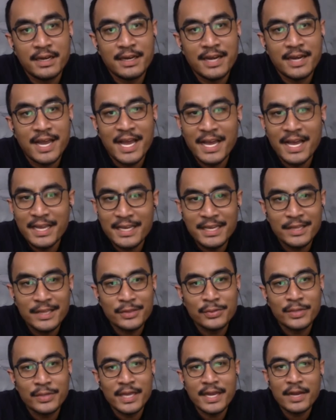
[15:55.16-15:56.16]
I need
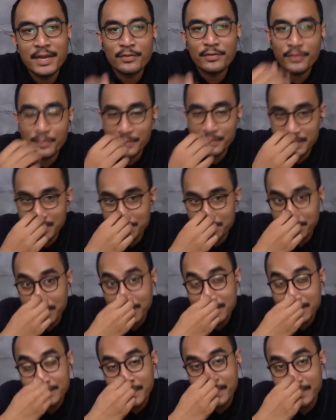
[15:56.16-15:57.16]
to get out from this
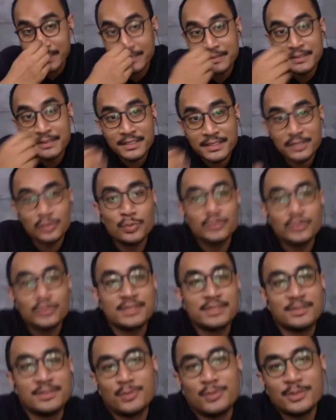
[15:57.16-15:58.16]
place and to
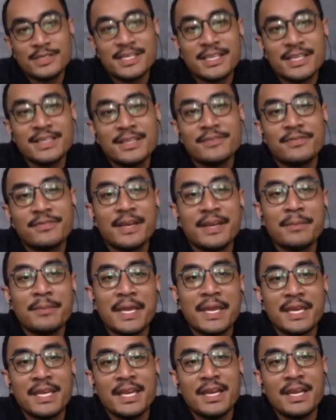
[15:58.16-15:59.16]
start to find
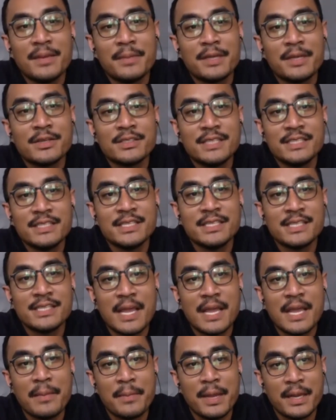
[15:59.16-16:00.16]
money because this is
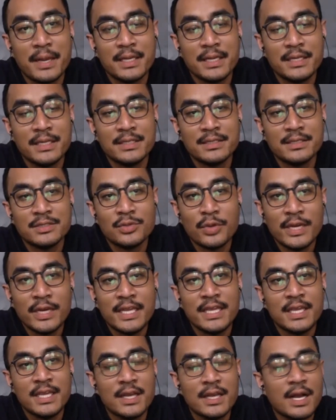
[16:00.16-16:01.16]
like my only
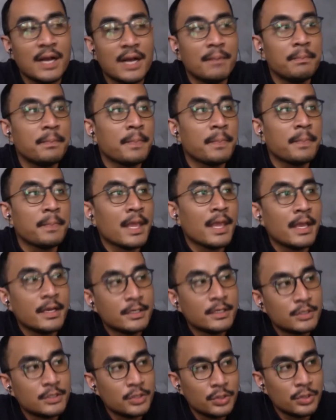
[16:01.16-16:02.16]
income.
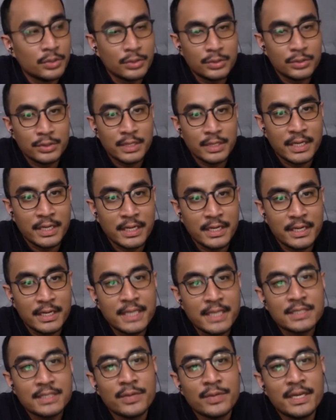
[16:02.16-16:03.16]
So
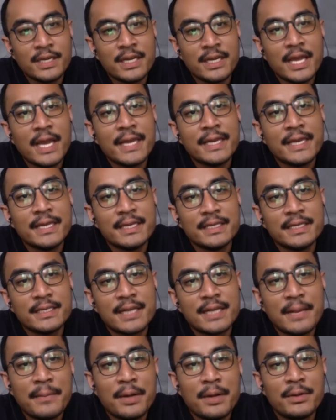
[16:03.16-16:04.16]
that's when the idea
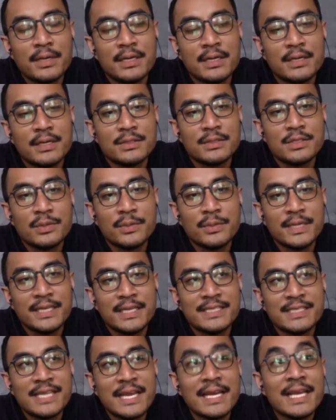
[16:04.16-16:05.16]
come out So we
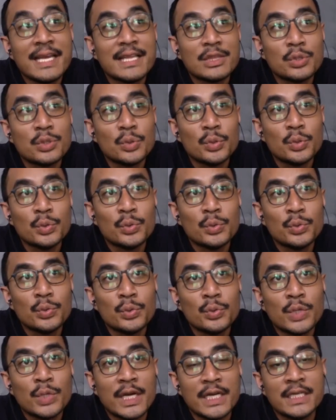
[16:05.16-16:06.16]
decided to
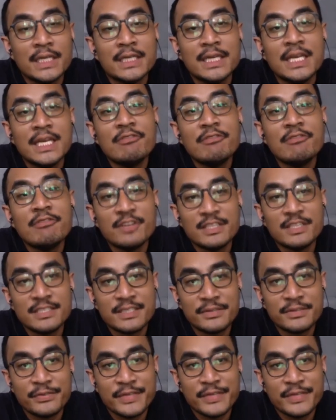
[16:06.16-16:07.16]
do a delivery
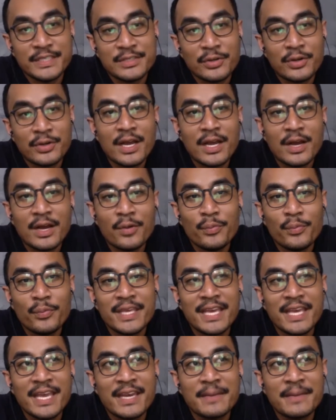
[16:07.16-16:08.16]
service on how we
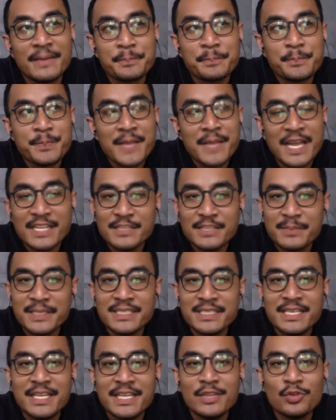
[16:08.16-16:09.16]
can,
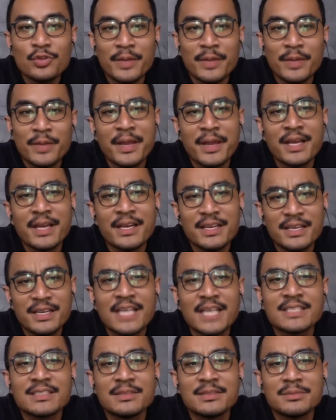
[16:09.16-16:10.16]
especially to my regular
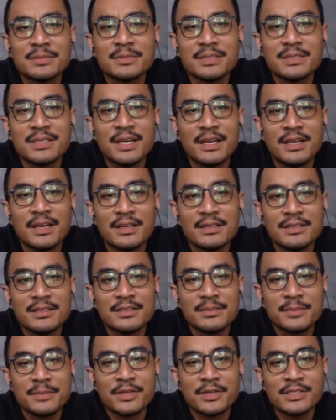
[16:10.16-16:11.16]
customer
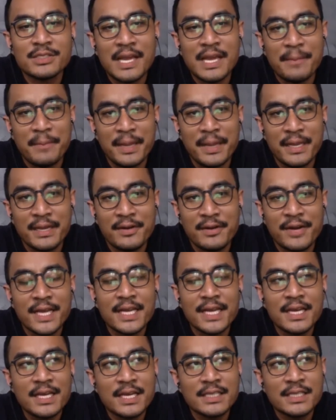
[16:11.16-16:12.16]
because like my
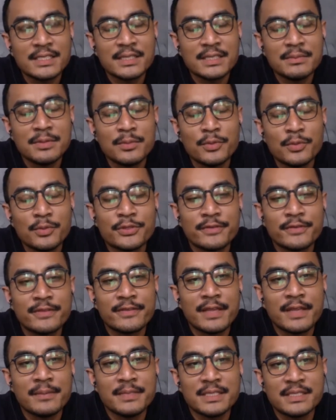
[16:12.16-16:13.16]
regular customer, most of
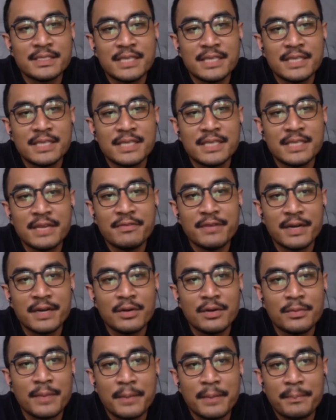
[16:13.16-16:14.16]
them just live
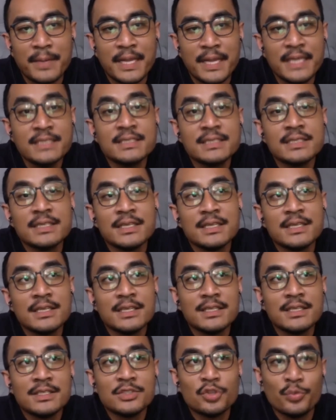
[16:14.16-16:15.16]
around my place.
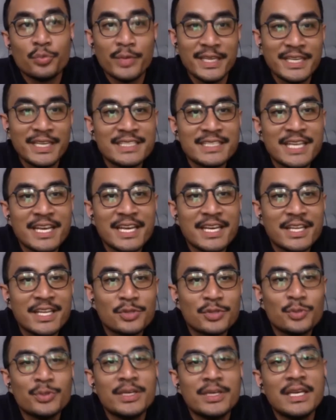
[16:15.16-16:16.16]
So we decided
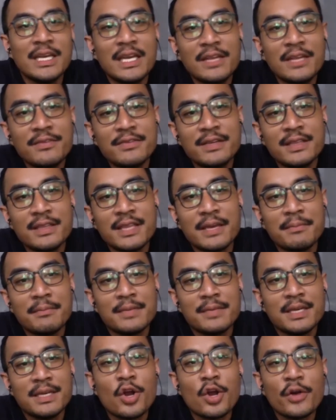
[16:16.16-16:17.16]
to deliver them
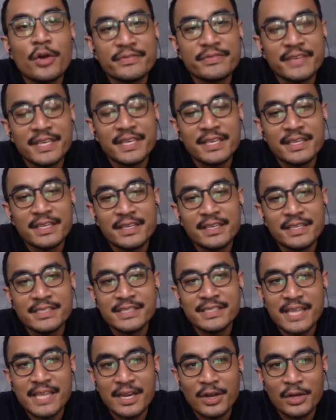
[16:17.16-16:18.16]
the coffee
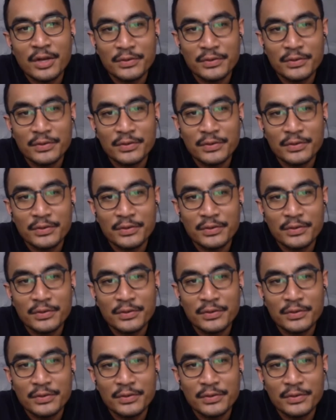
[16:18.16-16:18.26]
instead of